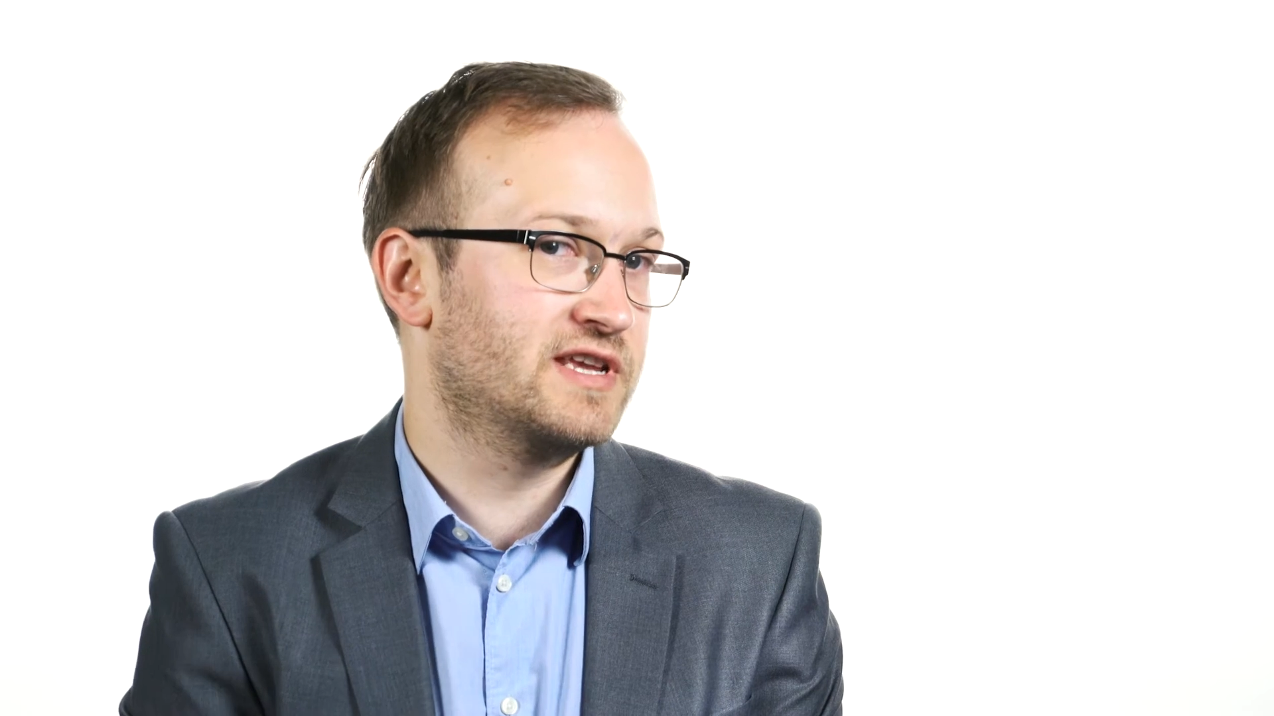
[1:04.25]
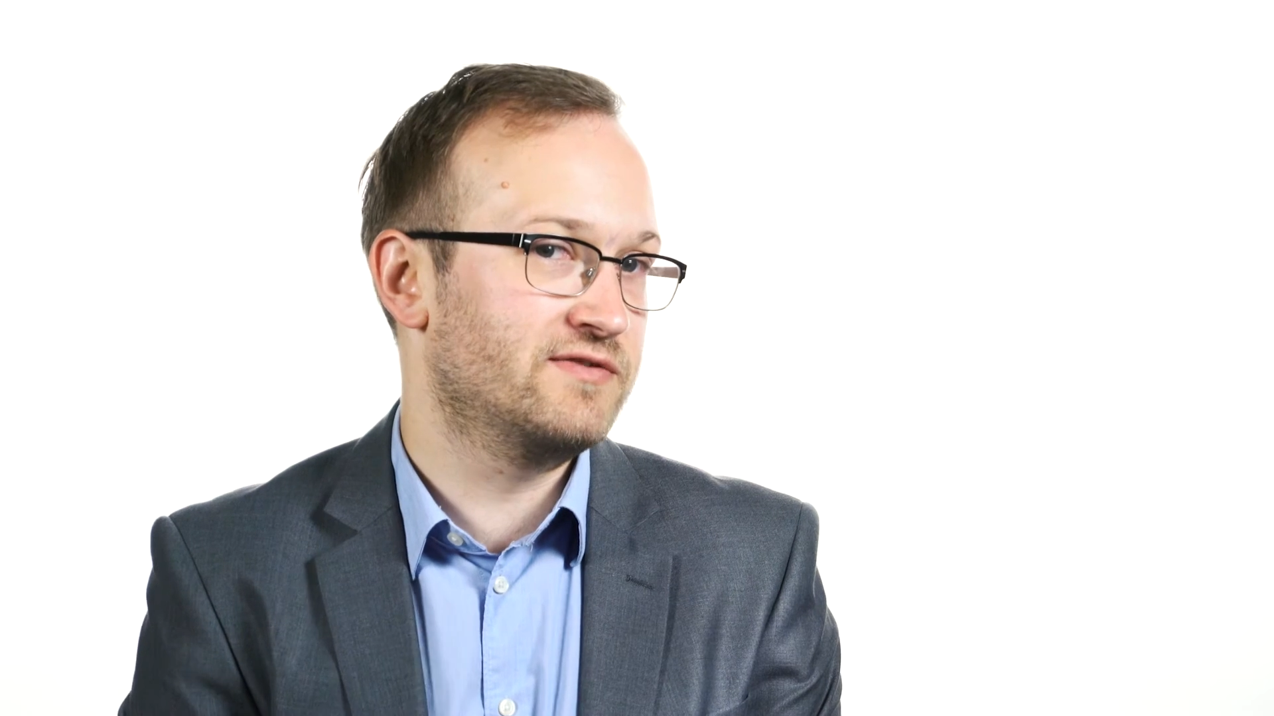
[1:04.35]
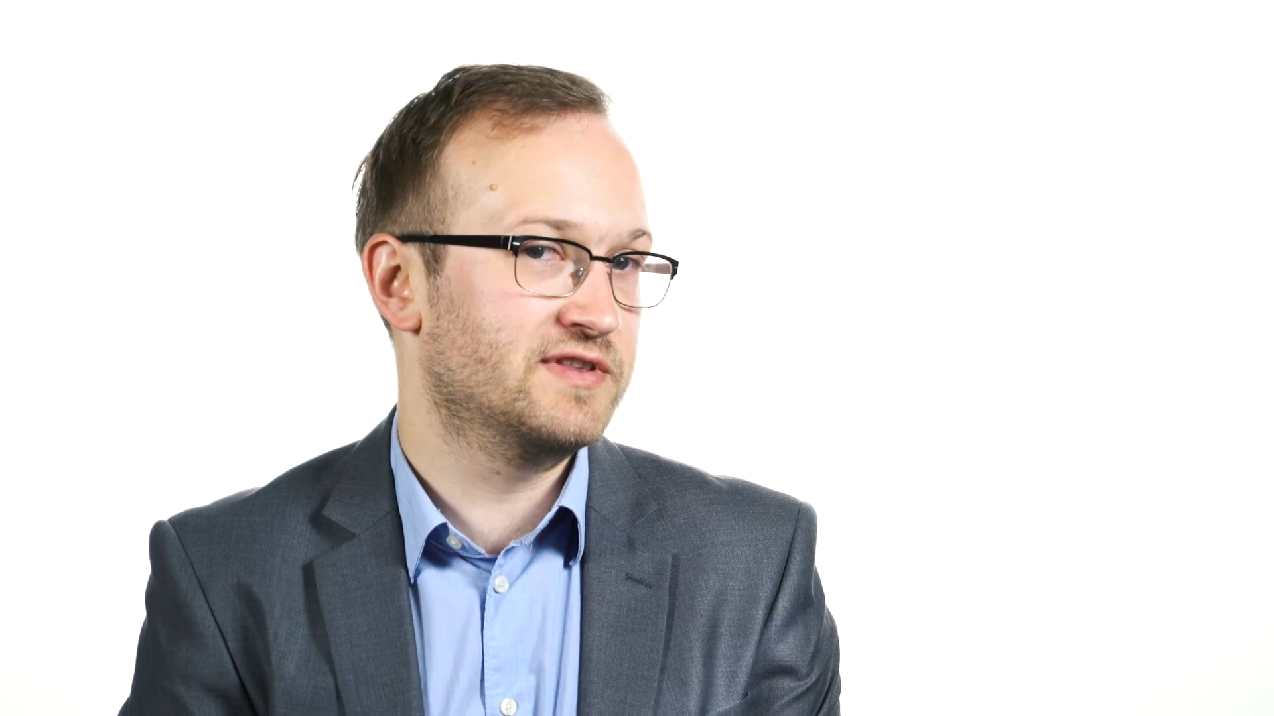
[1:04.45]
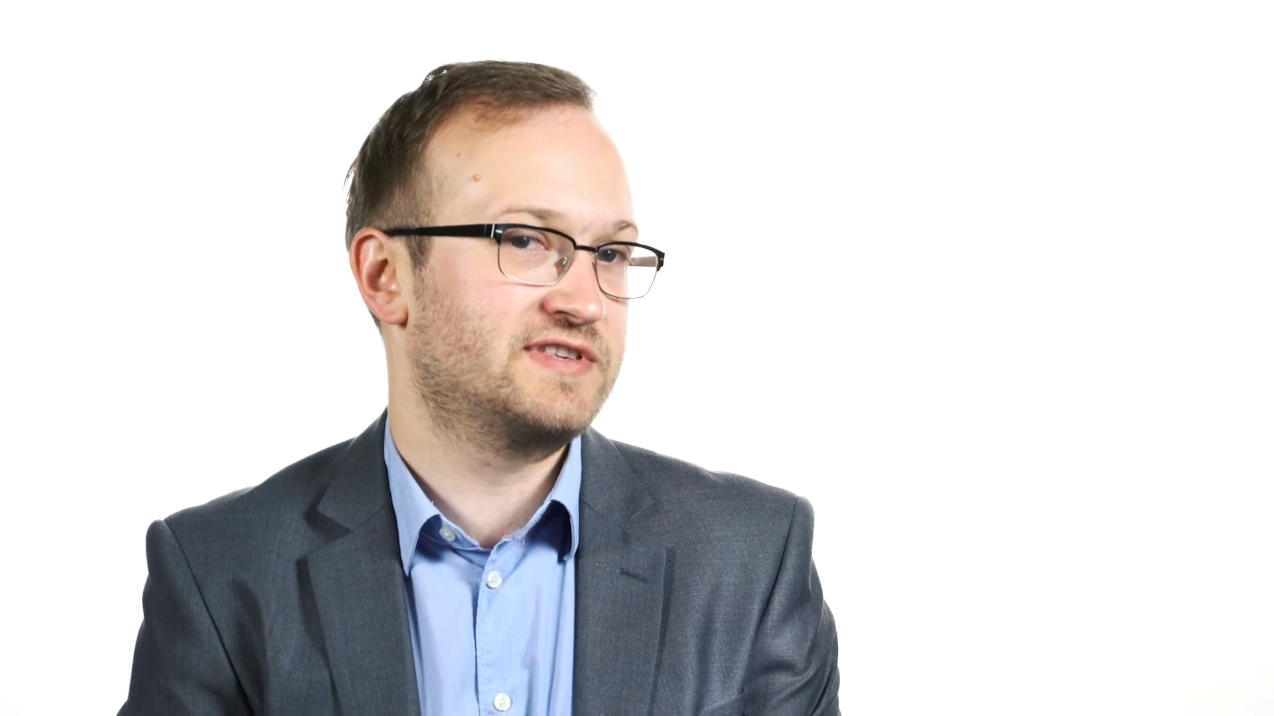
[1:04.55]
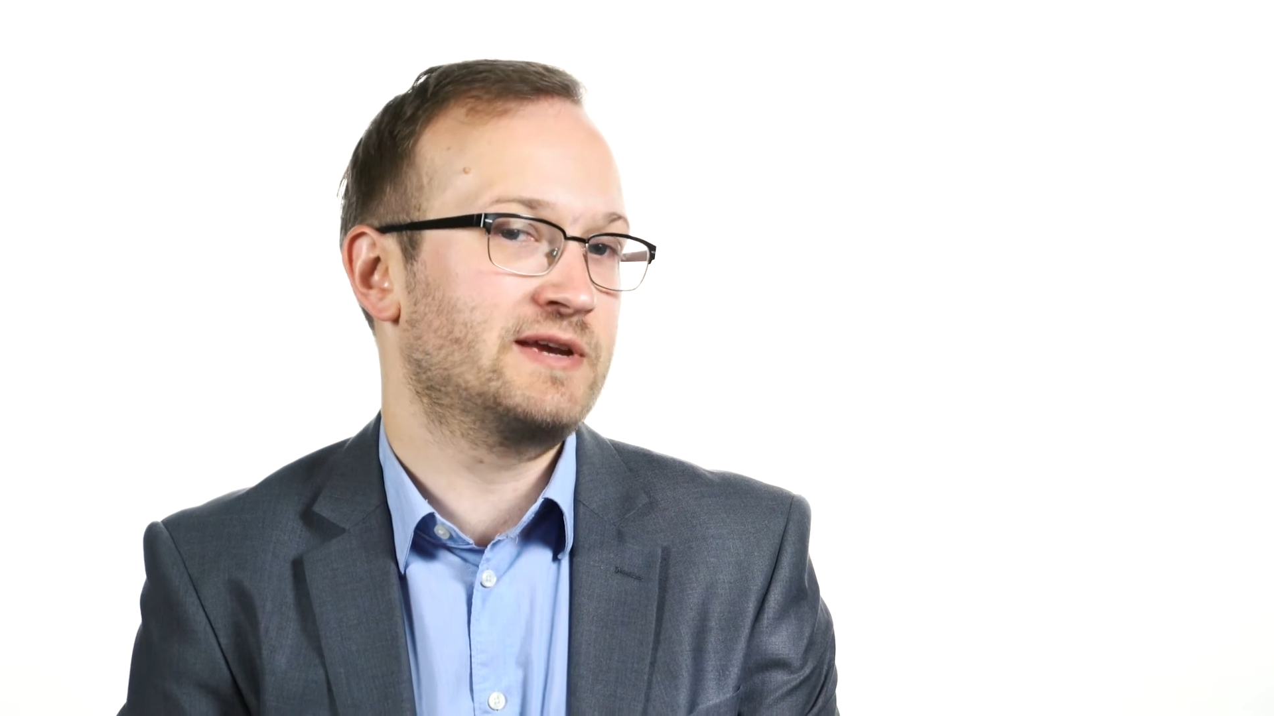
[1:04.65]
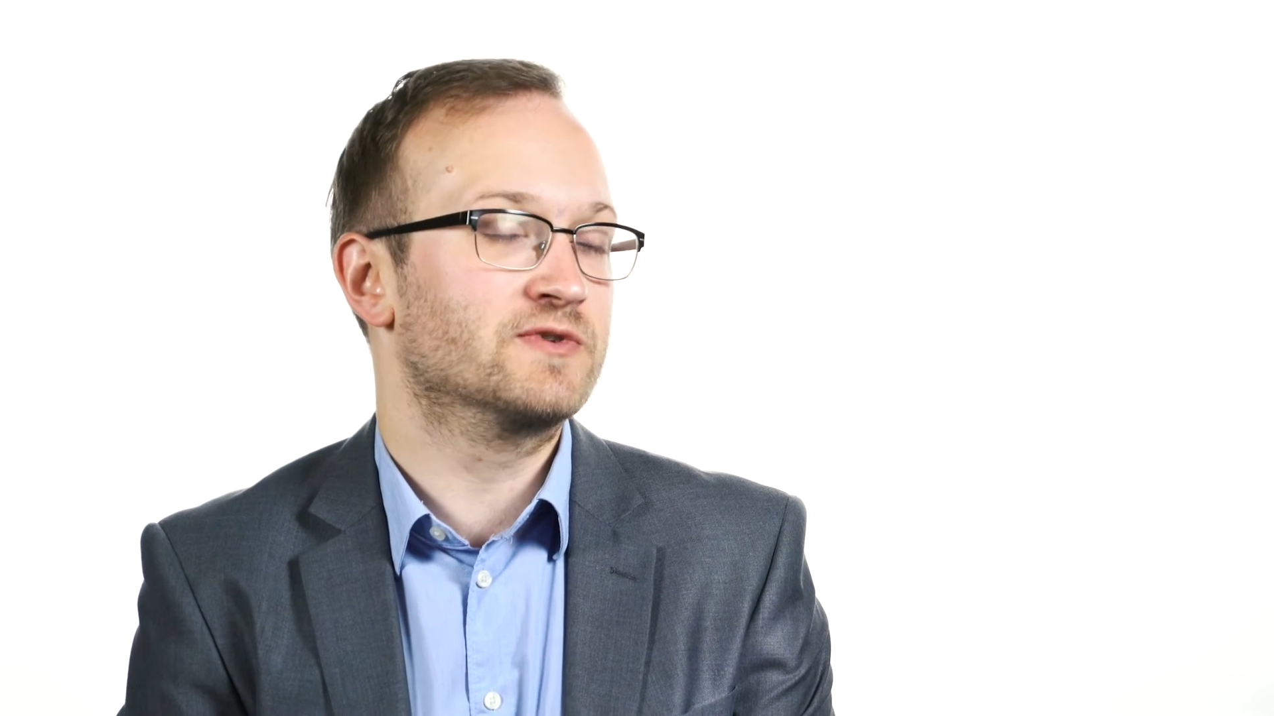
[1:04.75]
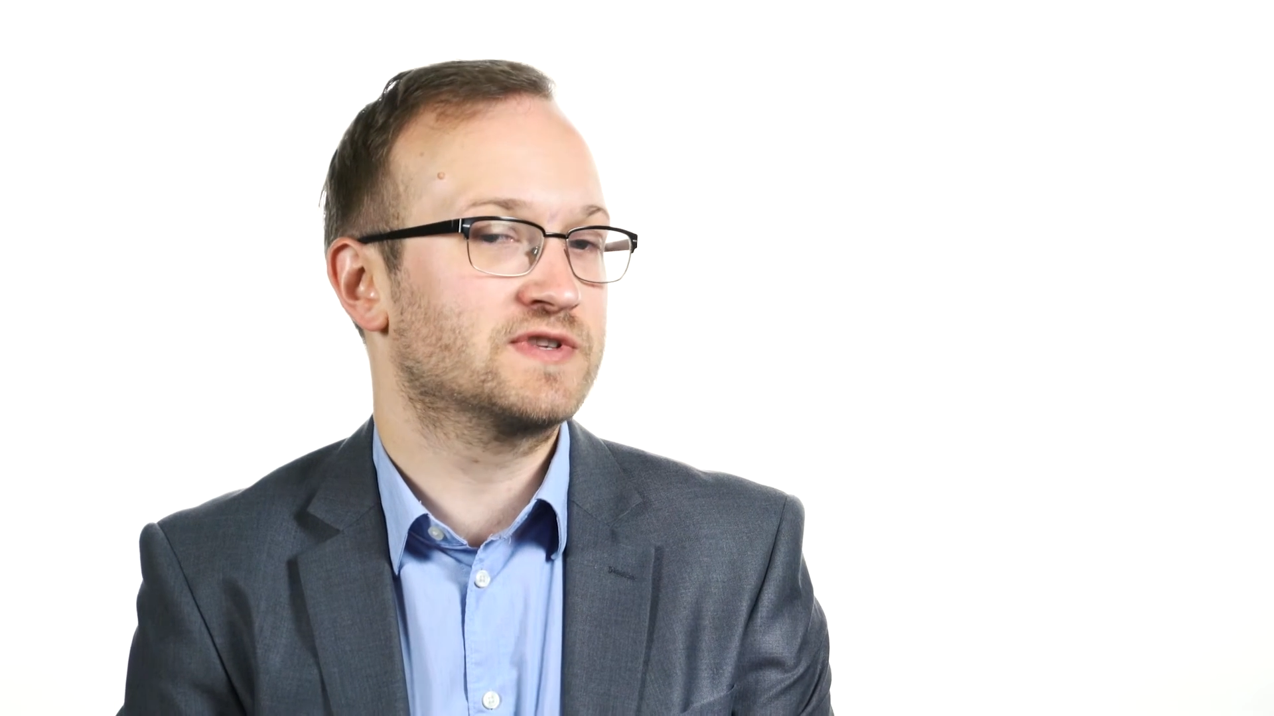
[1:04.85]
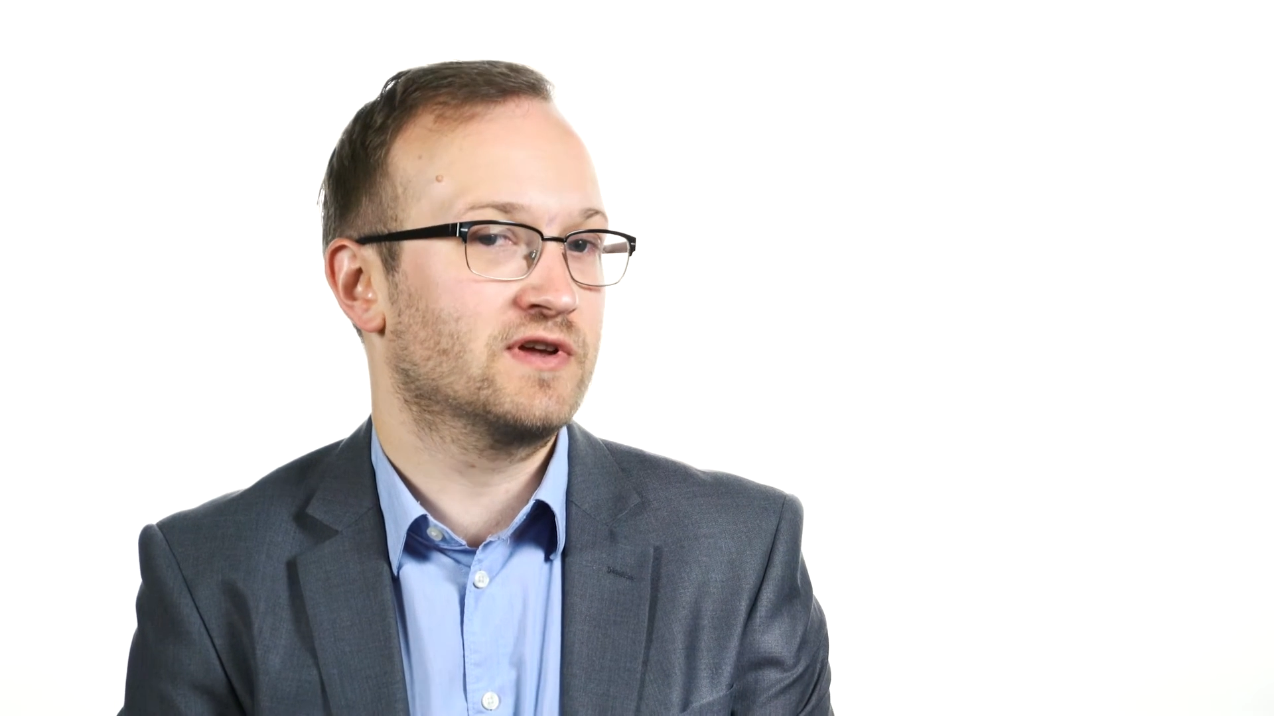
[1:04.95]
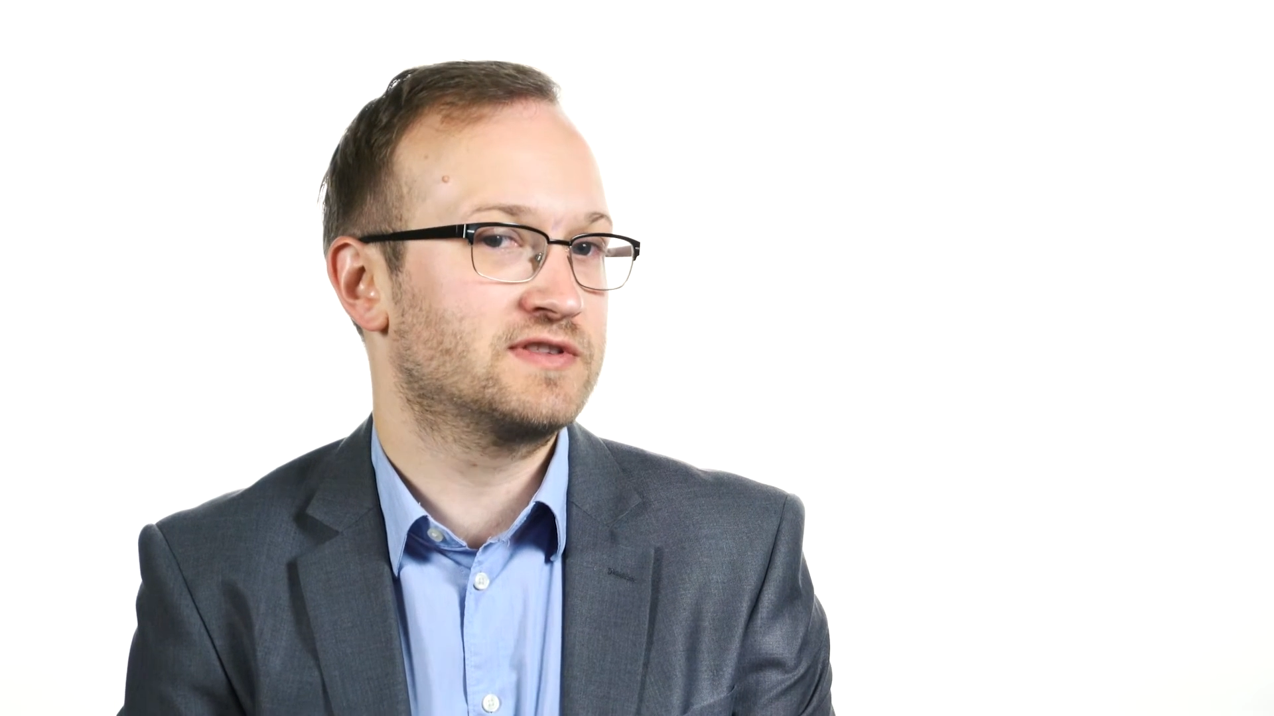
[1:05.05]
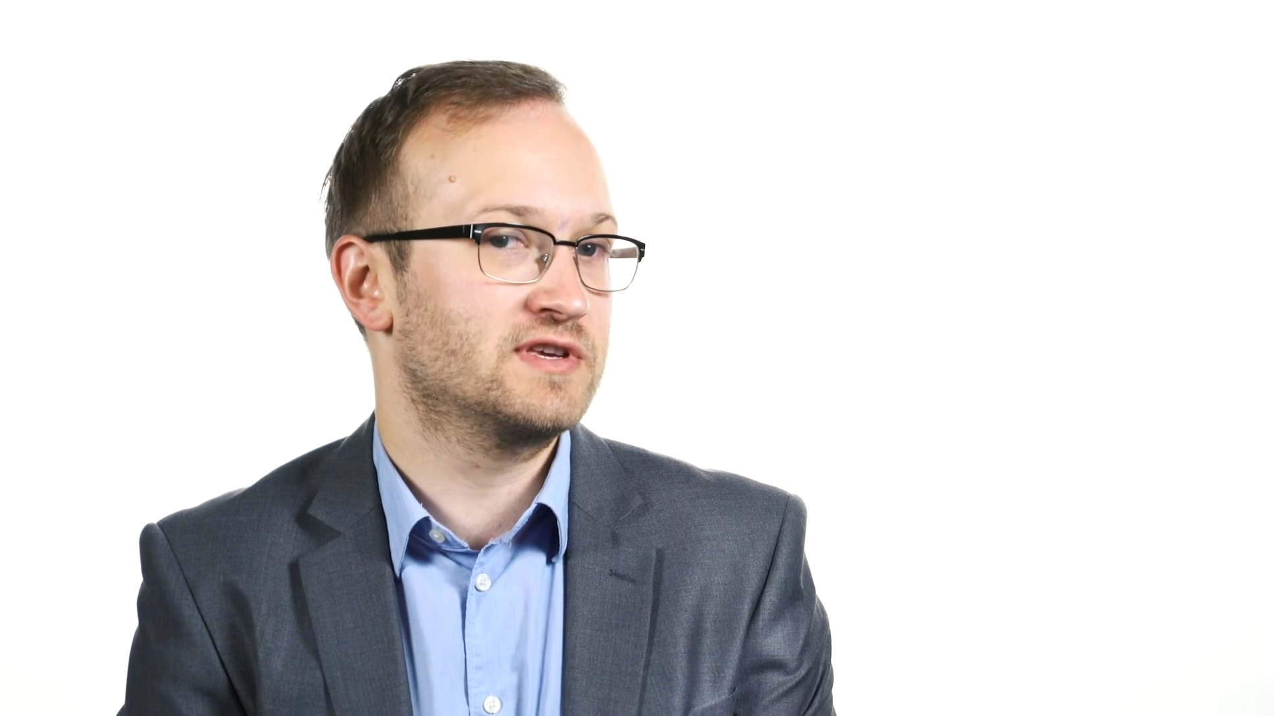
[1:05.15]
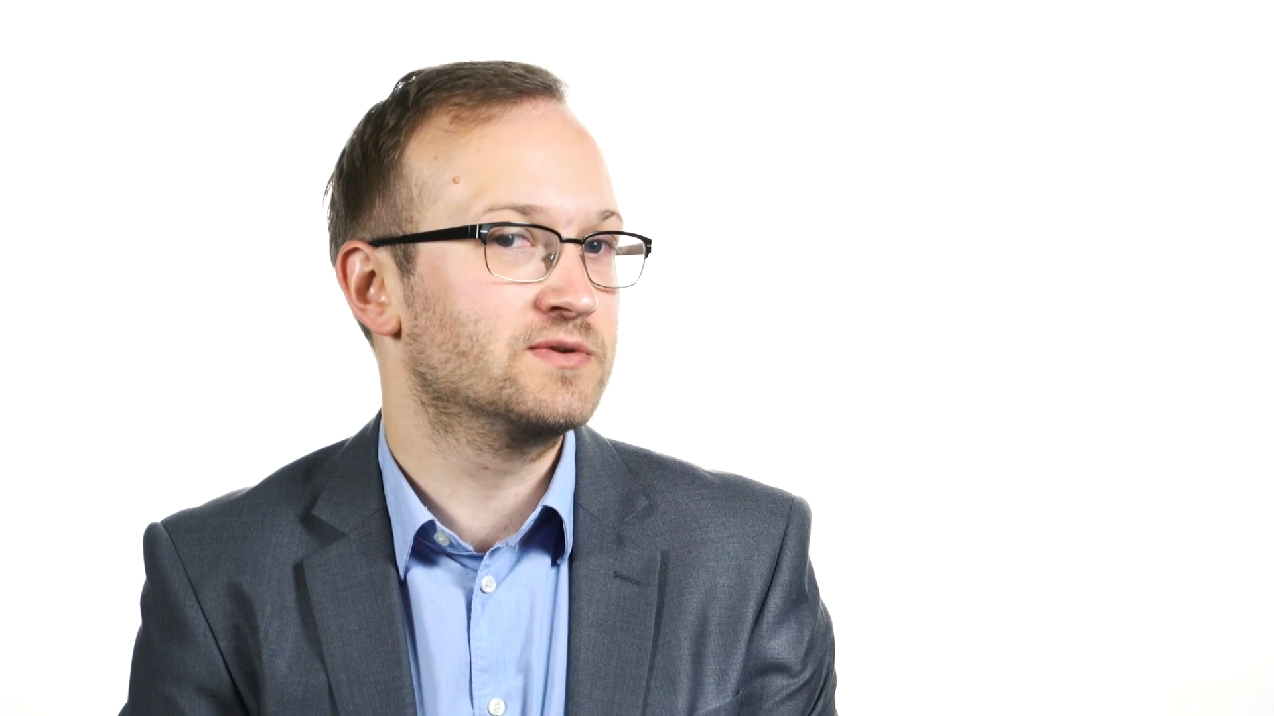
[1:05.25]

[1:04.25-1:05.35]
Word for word: to give you the same results